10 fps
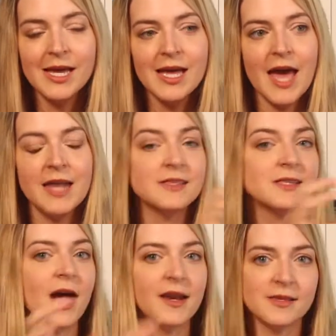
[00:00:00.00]
and it's
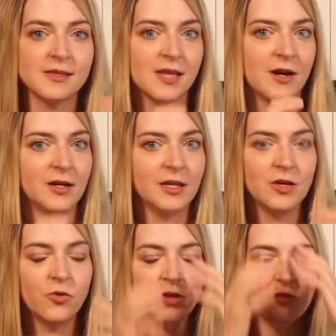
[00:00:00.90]
not necessarily
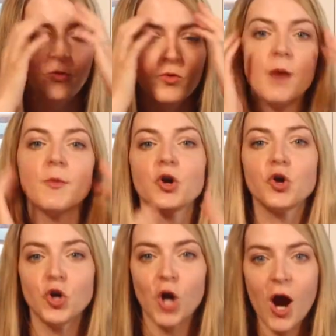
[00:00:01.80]
going to come
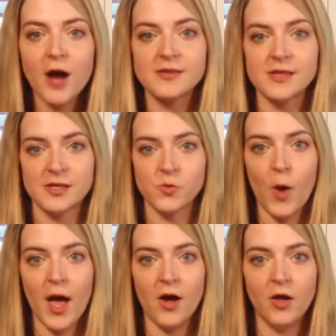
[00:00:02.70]
across as
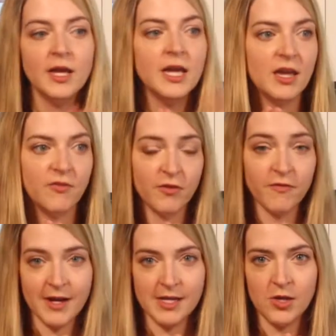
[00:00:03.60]
well if you're
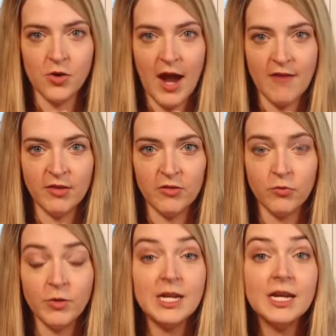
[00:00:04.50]
finding that you're having to
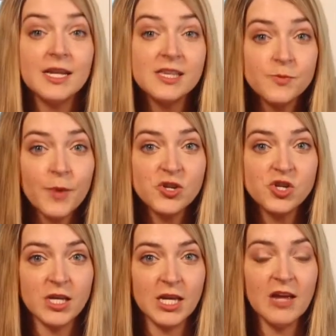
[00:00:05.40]
read it,
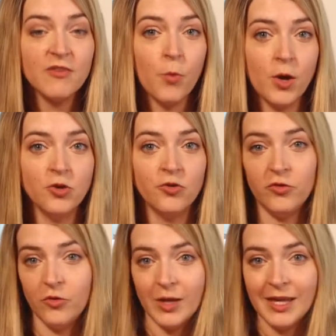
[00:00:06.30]
especially if what you're
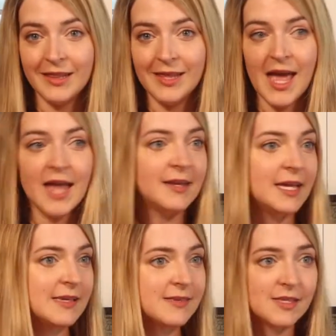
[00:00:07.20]
doing in the end
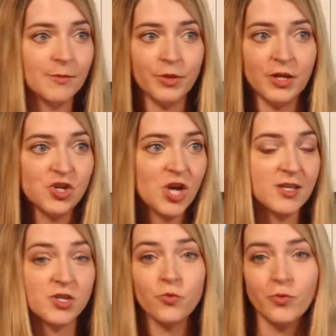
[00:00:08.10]
is simply
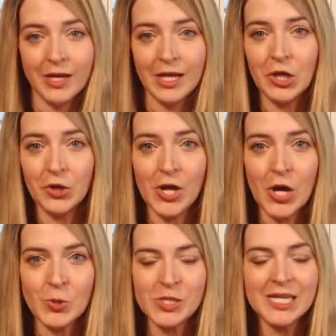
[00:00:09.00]
just reading your
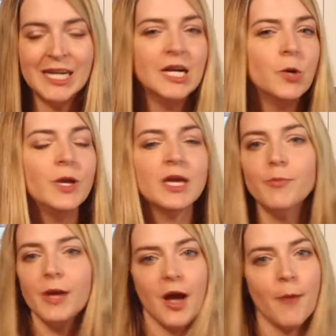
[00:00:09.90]
notes. We can
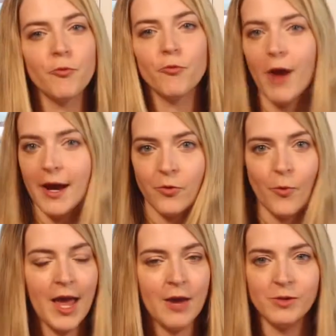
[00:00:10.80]
pick up right
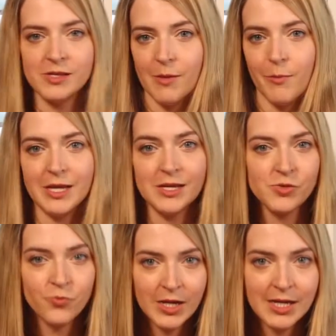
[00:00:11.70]
away when somebody is
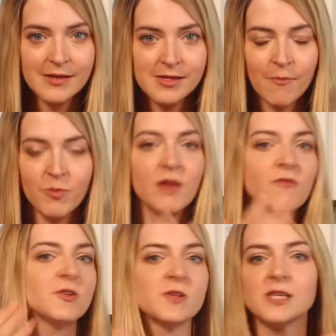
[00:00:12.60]
reading something
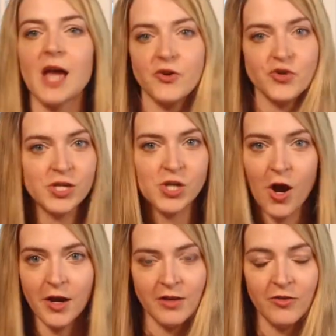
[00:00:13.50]
versus actually
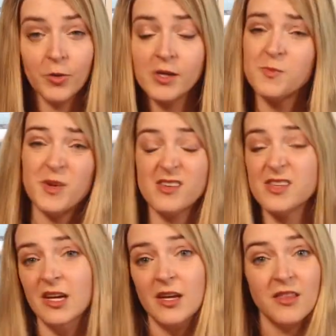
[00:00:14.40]
talking to us because
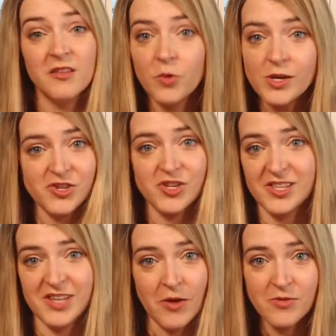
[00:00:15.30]
the voice just
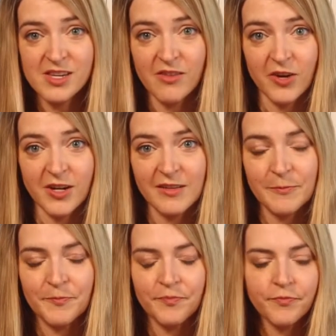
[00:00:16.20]
sounds different.
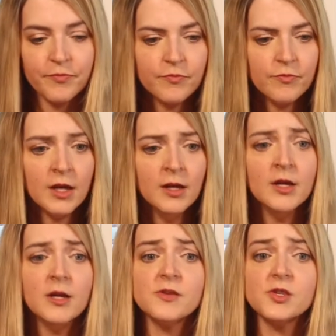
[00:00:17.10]

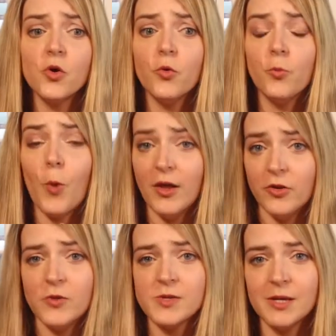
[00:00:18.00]
So while
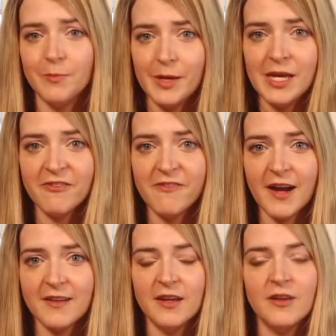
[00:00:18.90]
notes can be
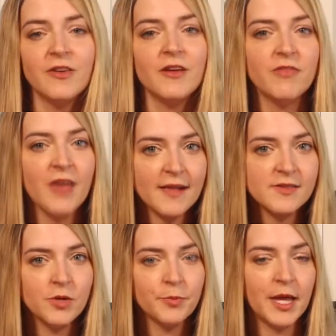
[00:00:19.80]
effective, if
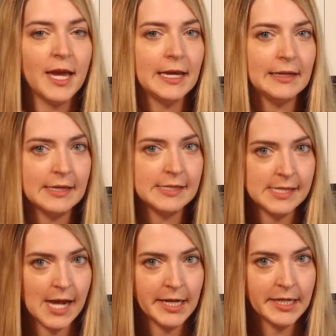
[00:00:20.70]
that's your plan, it's
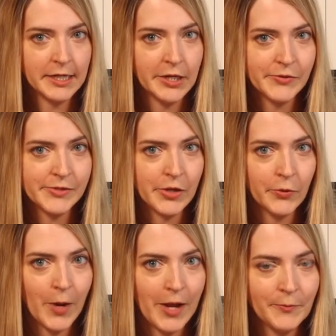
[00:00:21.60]
not going to go so well.